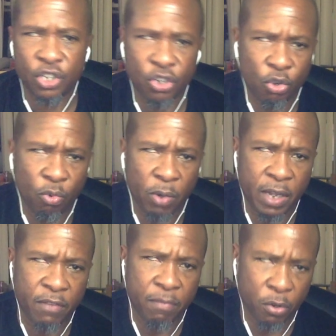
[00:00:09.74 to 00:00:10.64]
New
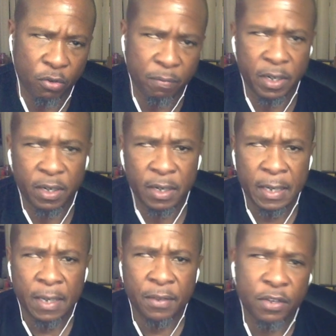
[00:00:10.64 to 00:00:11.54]
Wave movement.
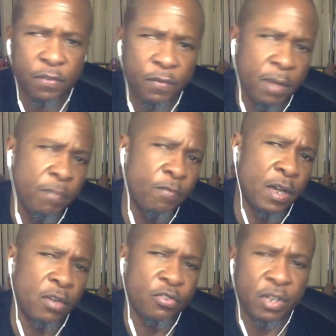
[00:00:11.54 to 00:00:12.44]
This film
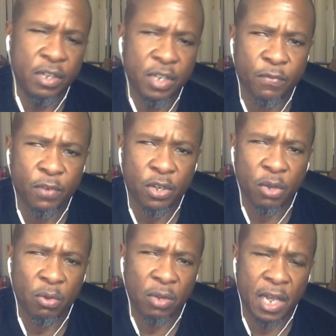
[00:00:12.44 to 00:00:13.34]
follows the
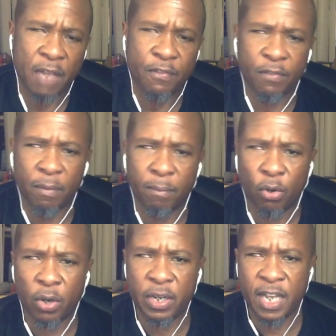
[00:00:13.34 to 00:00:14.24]
difficult life of a
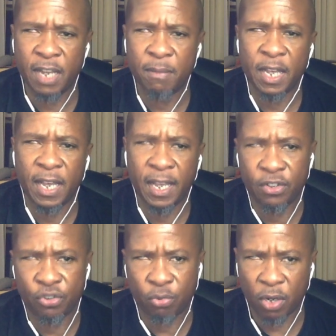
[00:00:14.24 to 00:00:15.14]
boy named
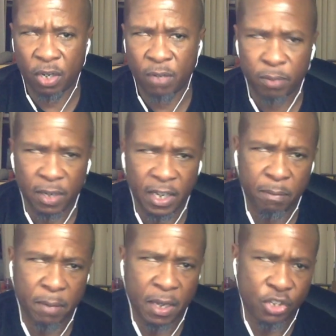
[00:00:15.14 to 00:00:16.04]
Antoine,
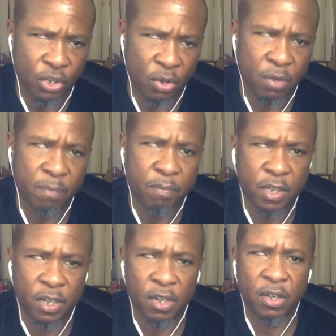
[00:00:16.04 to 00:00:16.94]
played by Jean
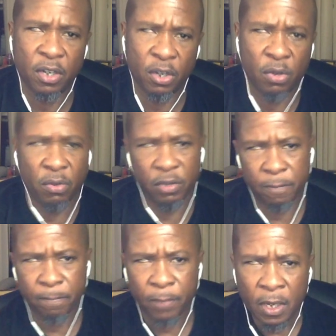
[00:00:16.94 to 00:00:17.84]
Pierre Léaud.
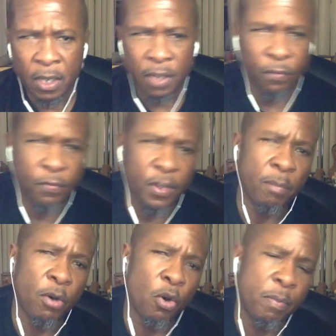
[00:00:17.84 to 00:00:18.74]
The
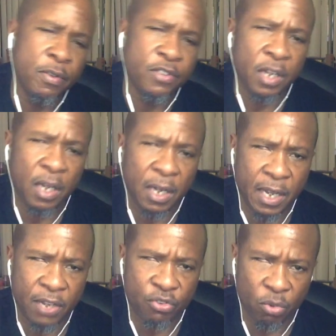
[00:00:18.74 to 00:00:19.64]
film opens in a
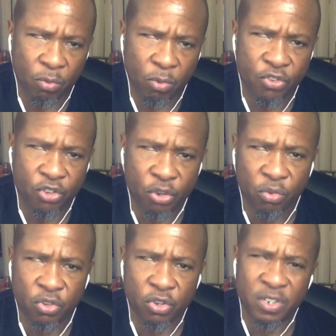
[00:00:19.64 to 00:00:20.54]
classroom where
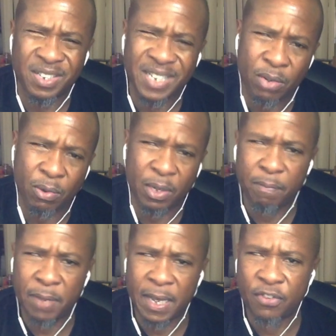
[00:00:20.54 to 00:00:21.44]
students are secretly
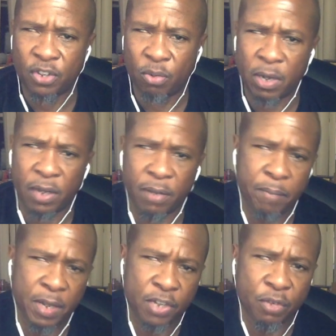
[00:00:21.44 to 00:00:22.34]
passing around a
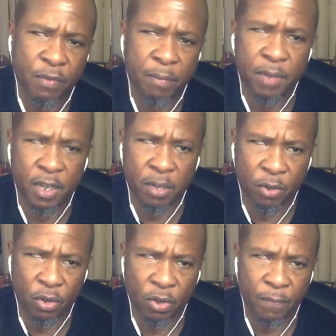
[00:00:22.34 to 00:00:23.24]
picture of a pinup
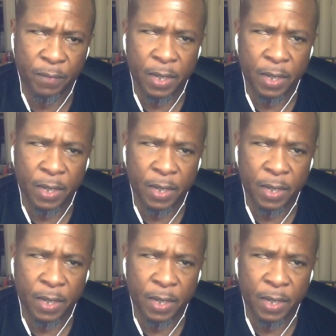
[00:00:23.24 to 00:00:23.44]
girl.